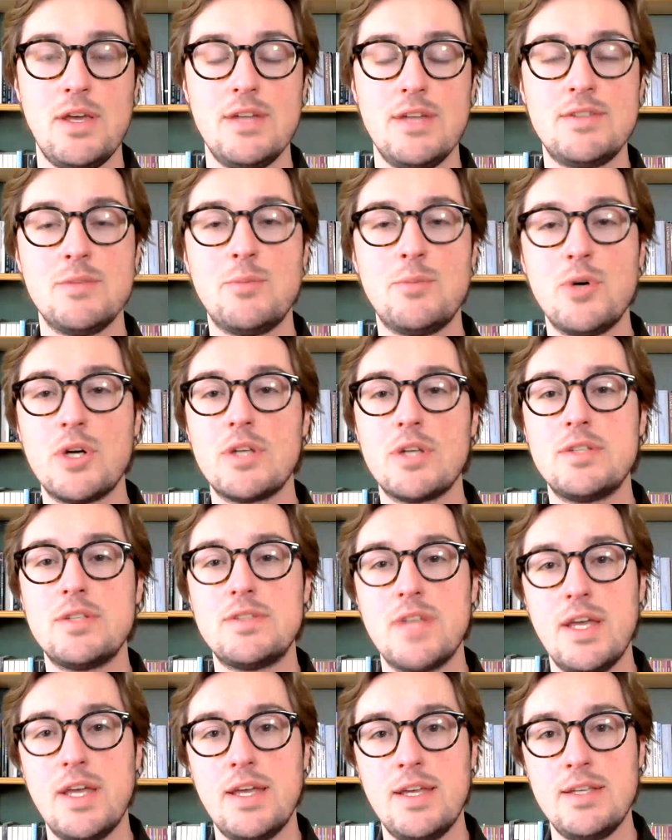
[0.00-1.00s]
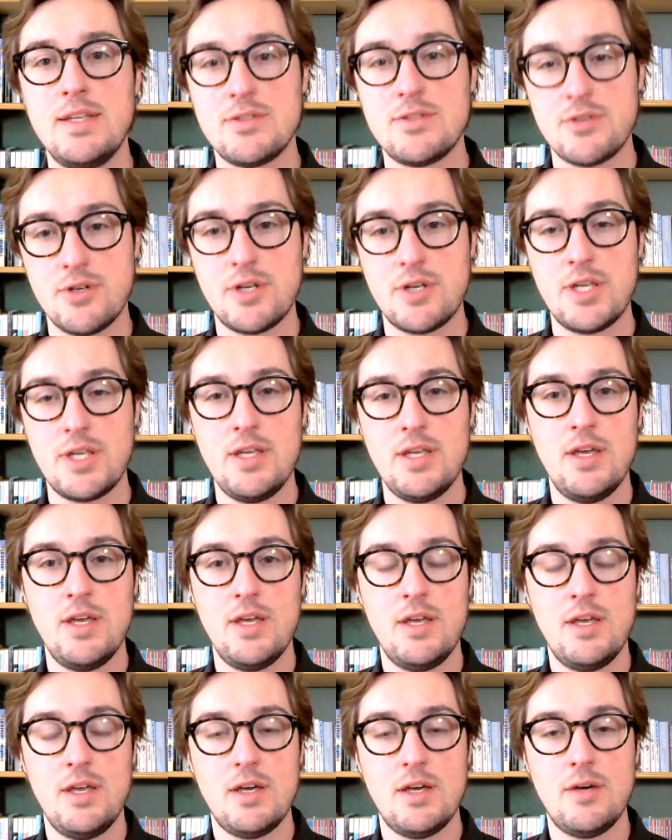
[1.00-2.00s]
It's a book set in Turkey
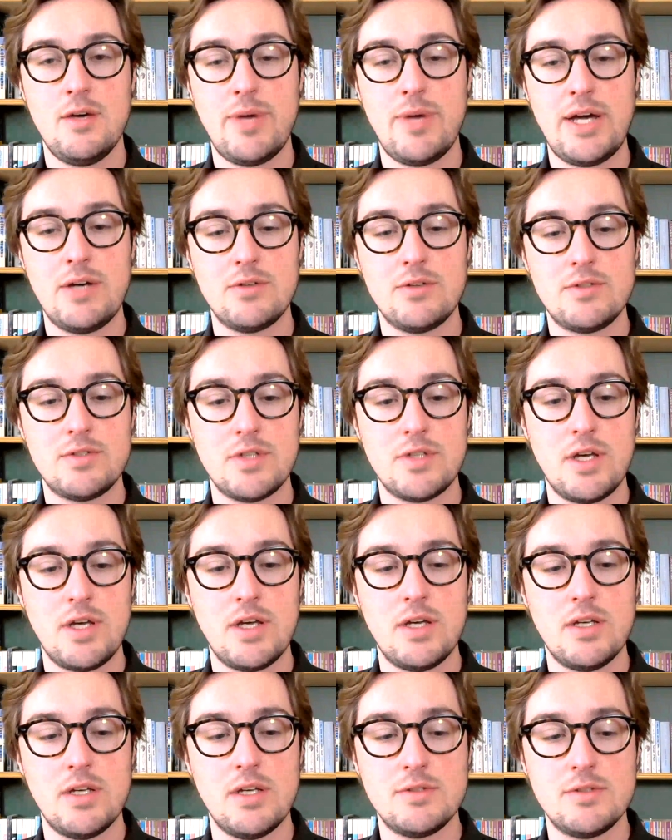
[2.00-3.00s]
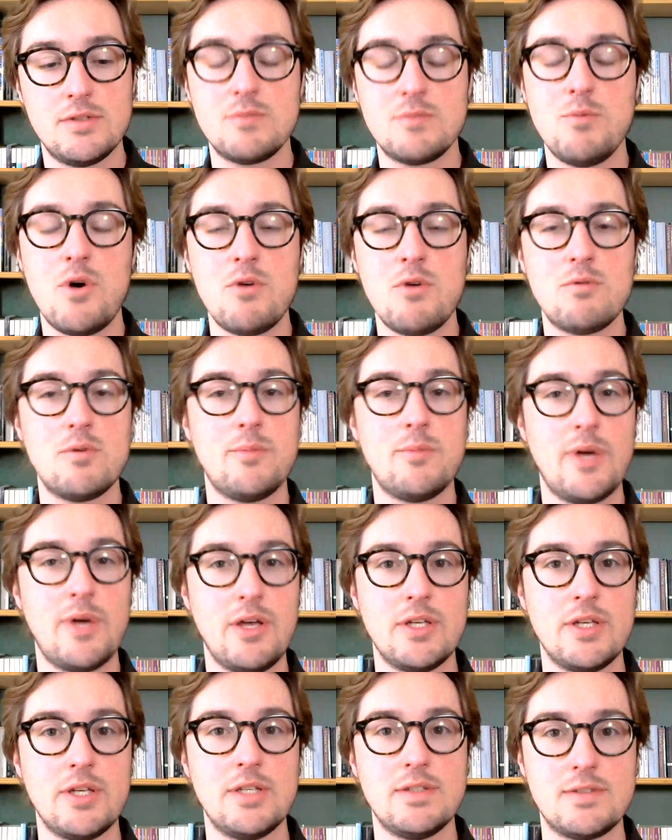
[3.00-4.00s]
about uh, small
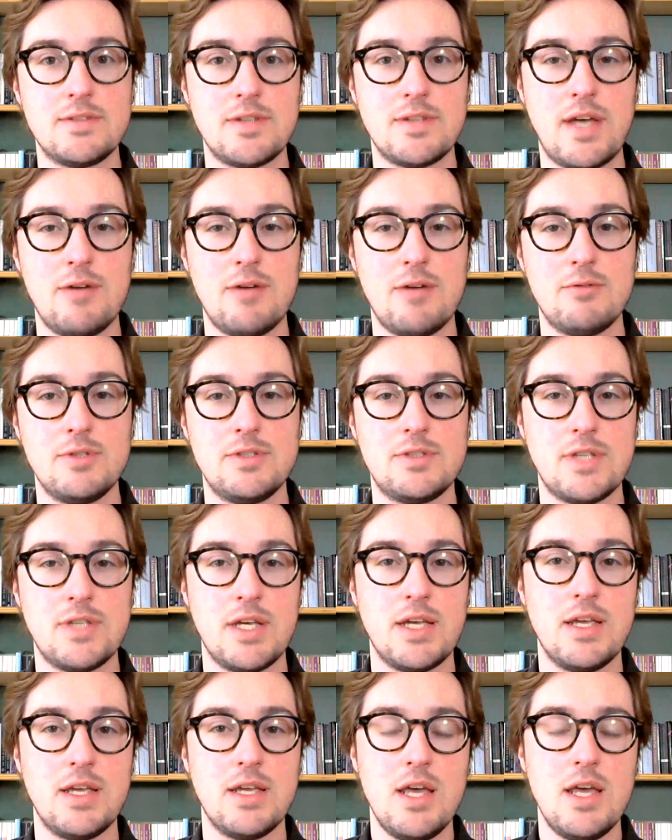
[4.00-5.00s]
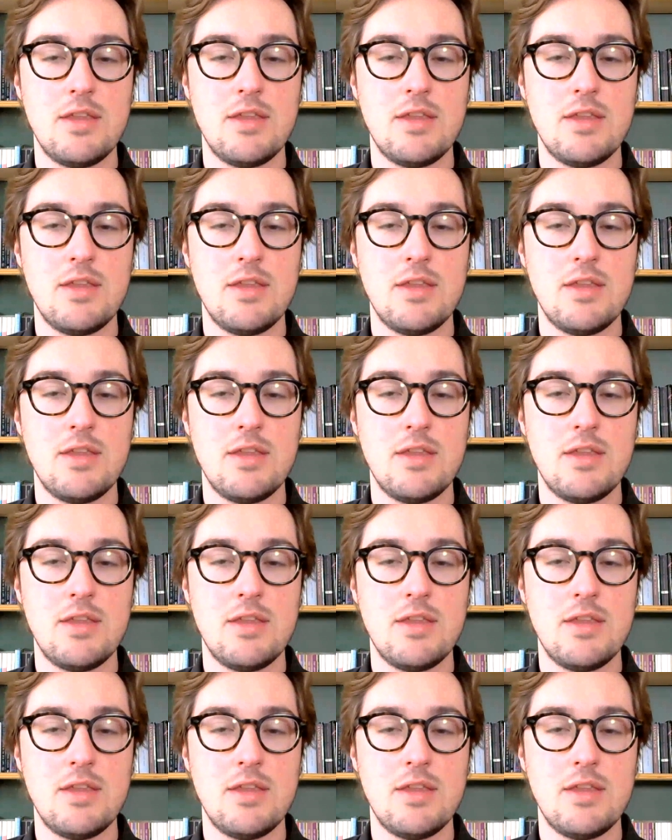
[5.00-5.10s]
rebellions, I would say.